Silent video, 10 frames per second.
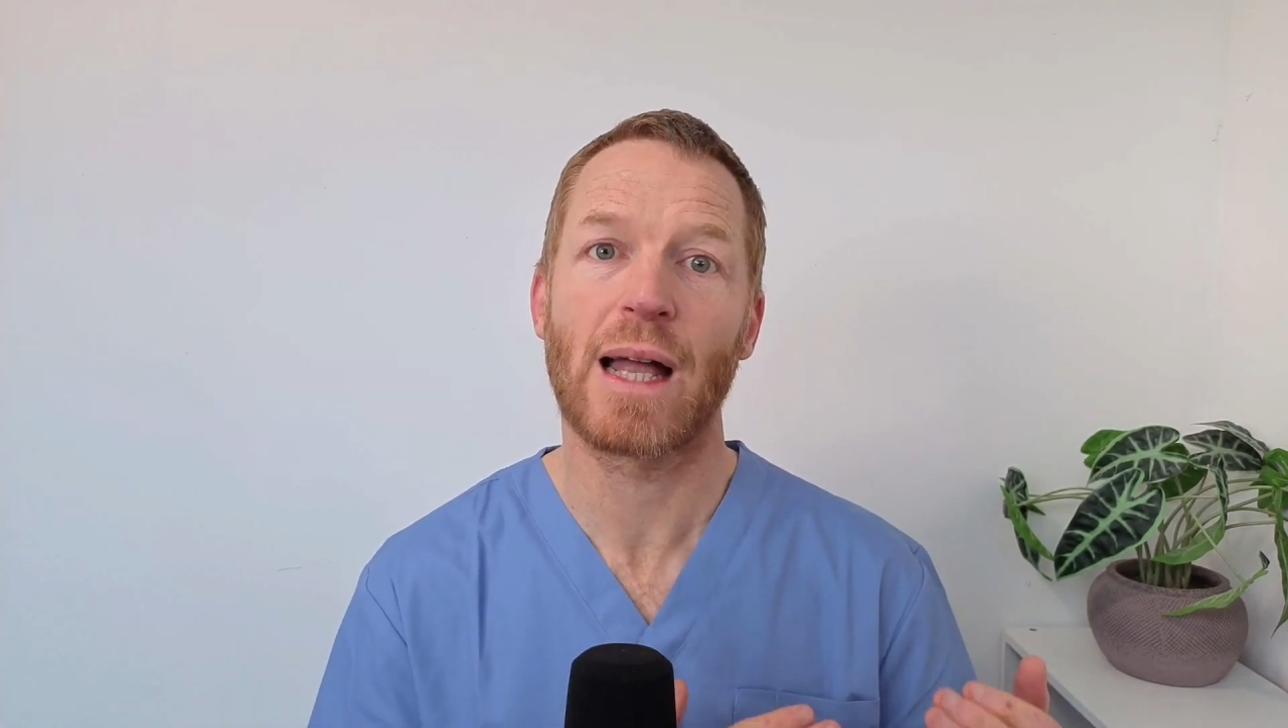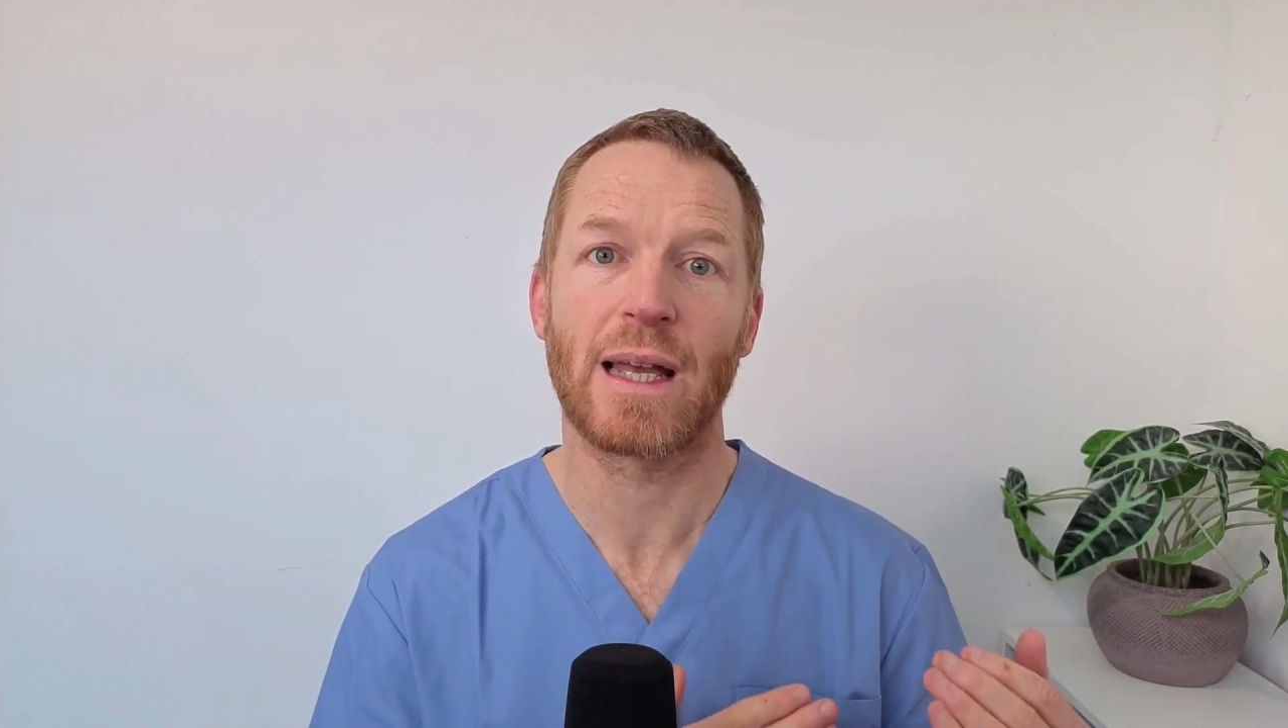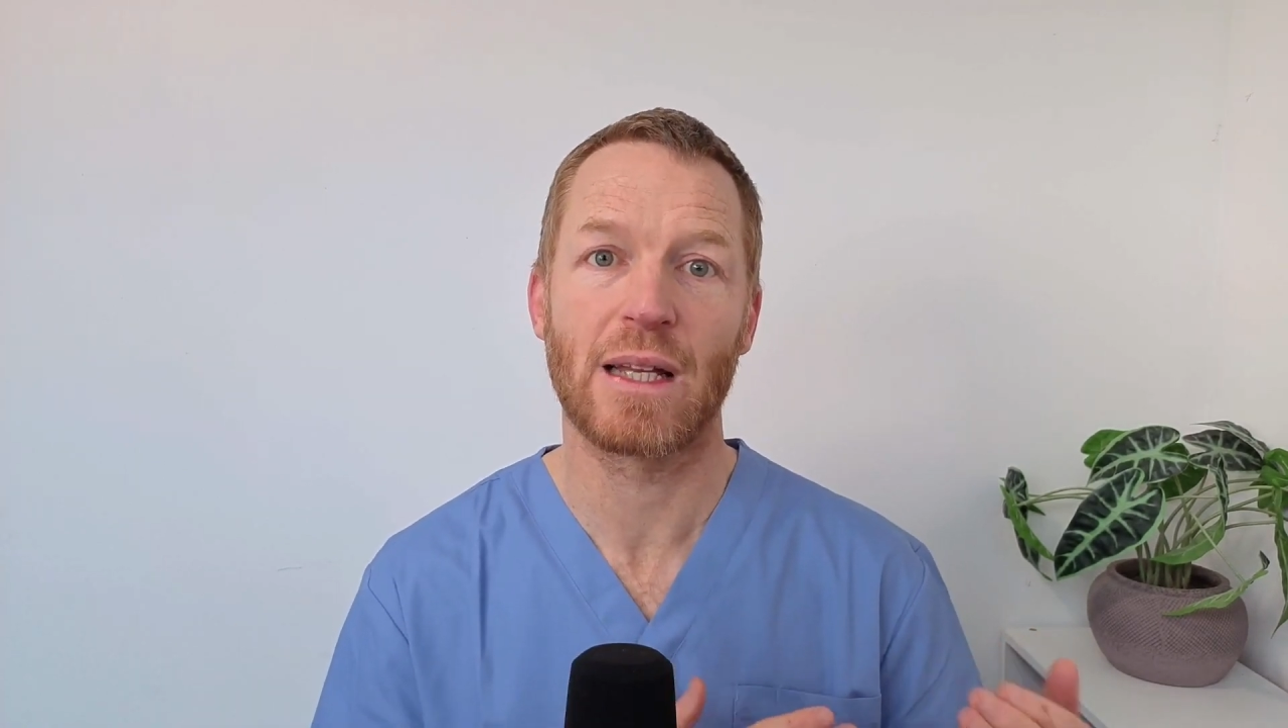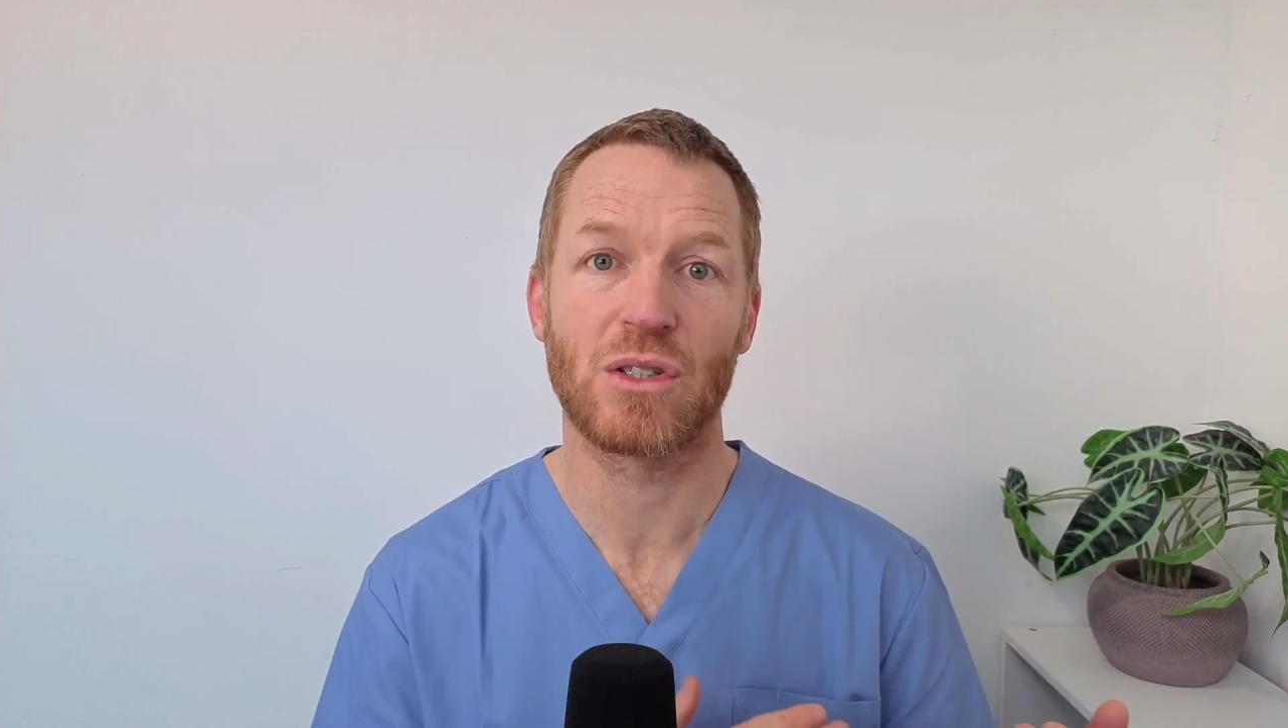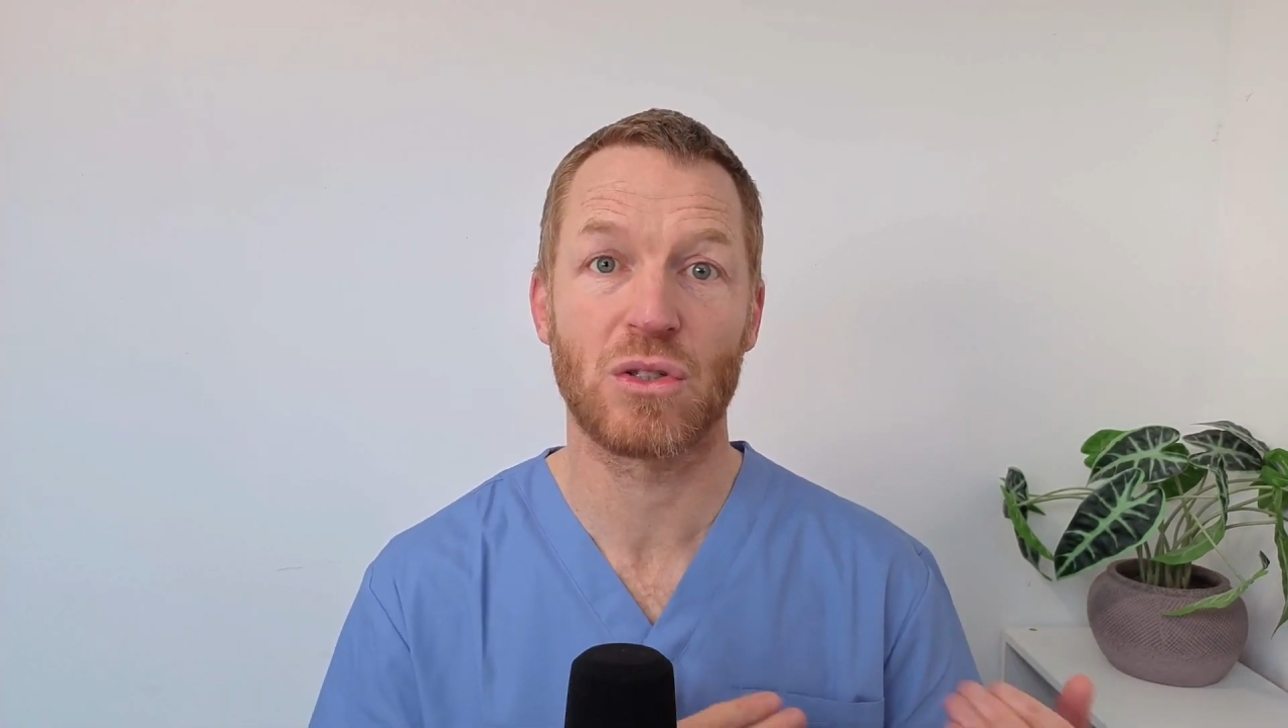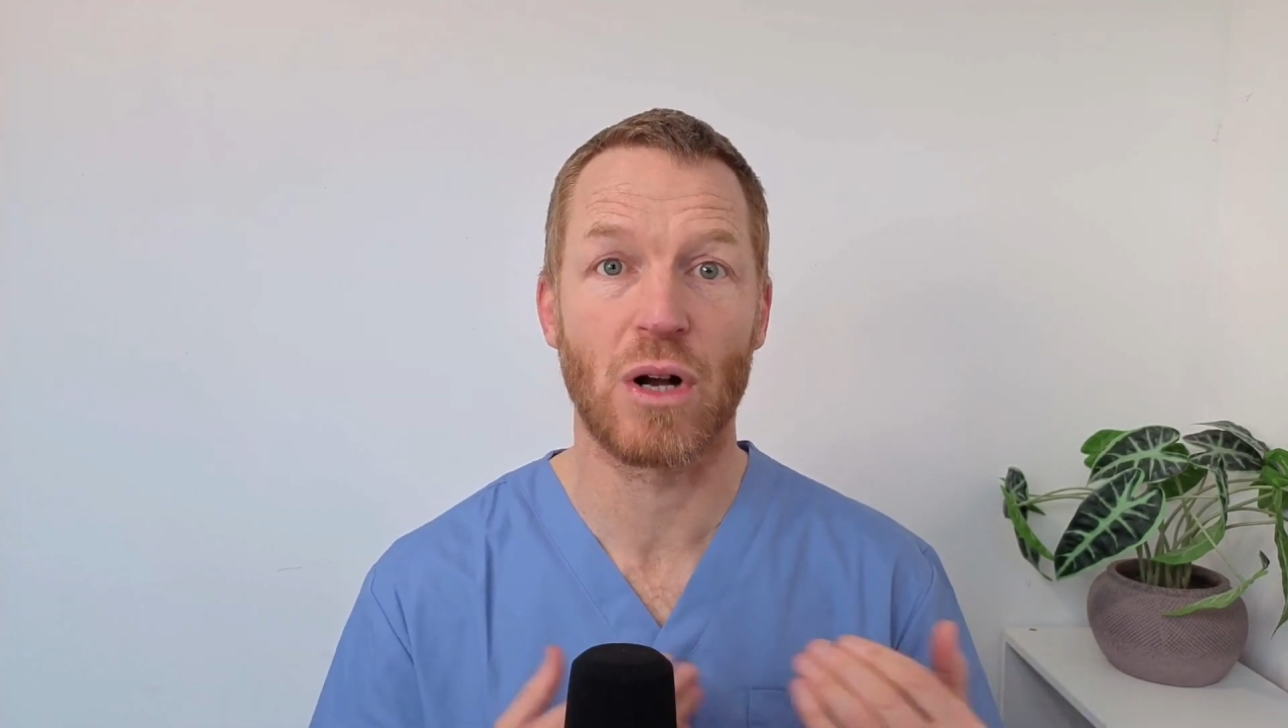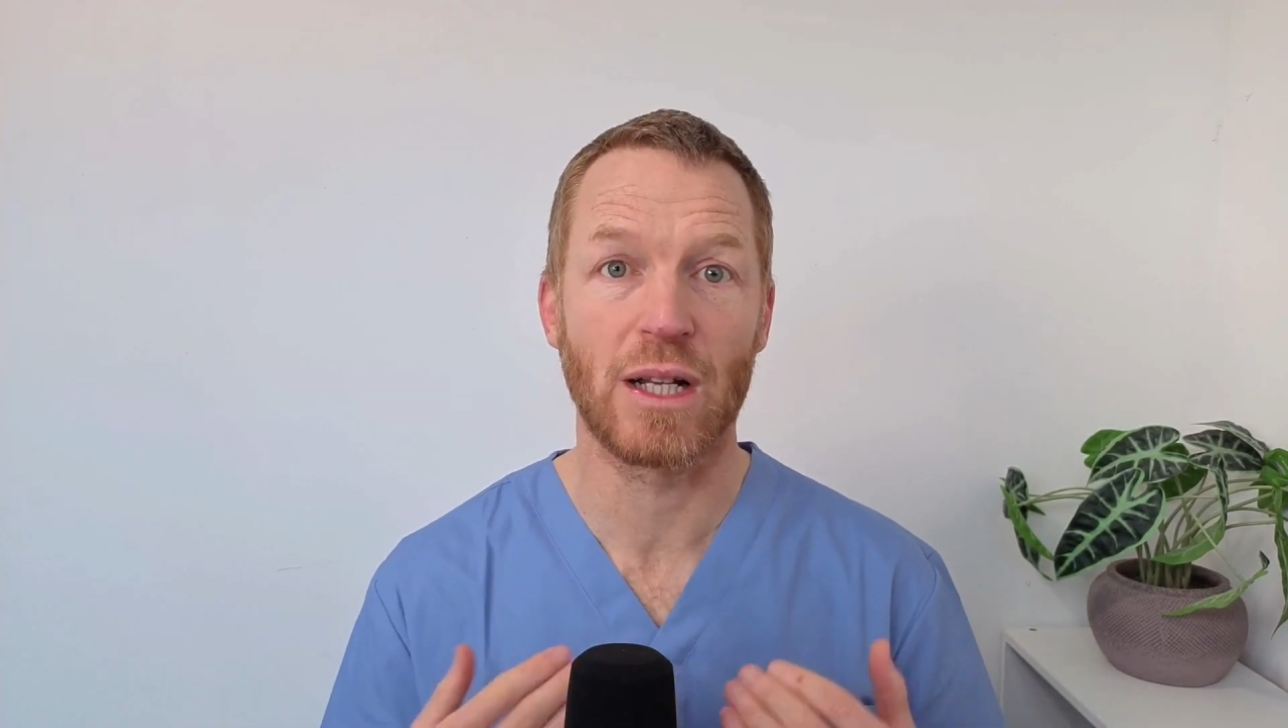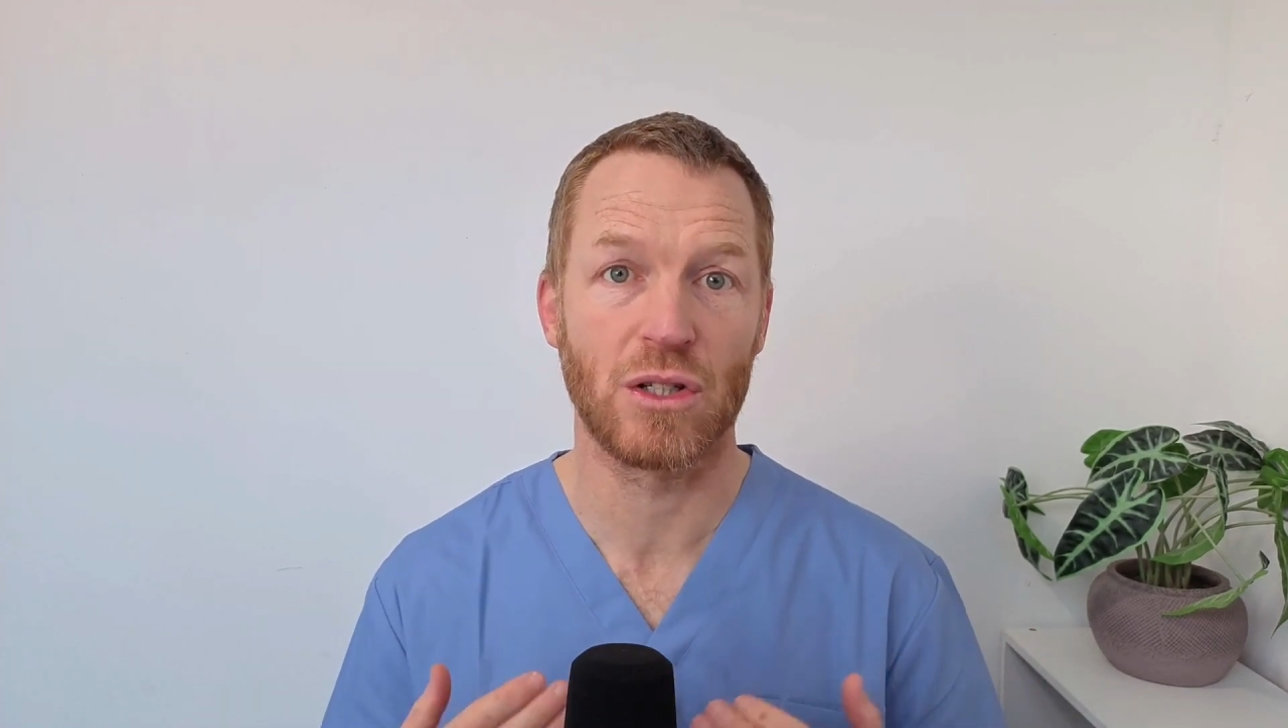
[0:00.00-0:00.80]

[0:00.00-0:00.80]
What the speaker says: heads straight